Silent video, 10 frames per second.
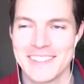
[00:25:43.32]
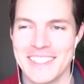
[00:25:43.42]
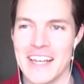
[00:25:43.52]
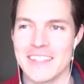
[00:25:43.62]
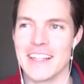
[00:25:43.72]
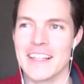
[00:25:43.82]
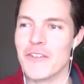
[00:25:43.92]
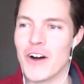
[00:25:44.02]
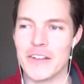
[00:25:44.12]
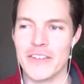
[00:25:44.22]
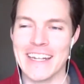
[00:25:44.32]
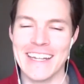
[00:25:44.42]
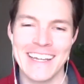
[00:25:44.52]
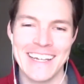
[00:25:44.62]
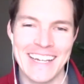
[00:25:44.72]
Yes. I love all of it.
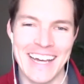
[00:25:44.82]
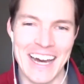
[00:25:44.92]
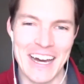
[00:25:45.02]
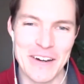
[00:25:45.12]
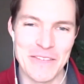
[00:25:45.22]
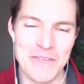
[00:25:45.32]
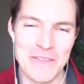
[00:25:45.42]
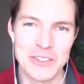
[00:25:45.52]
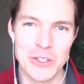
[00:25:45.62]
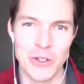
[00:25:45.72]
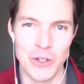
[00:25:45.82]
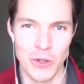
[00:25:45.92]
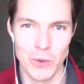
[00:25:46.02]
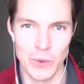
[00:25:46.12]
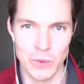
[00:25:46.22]
So do
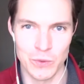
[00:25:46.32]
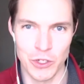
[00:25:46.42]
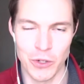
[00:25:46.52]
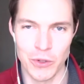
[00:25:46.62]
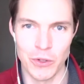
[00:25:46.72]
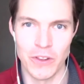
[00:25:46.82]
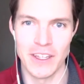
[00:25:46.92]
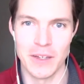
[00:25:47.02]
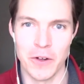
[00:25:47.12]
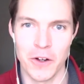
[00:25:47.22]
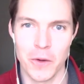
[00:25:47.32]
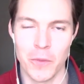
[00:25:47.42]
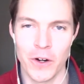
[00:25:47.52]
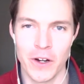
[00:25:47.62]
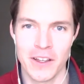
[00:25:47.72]
you do the Miracle
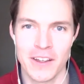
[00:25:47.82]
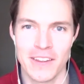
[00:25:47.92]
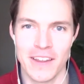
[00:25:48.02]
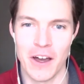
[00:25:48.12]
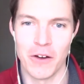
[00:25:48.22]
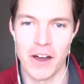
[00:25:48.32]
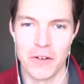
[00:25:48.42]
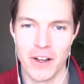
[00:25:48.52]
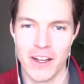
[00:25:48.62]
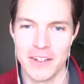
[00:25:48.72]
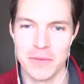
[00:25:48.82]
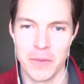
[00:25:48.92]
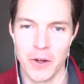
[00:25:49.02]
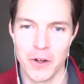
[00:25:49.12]
Morning, the Hal Elrod Miracle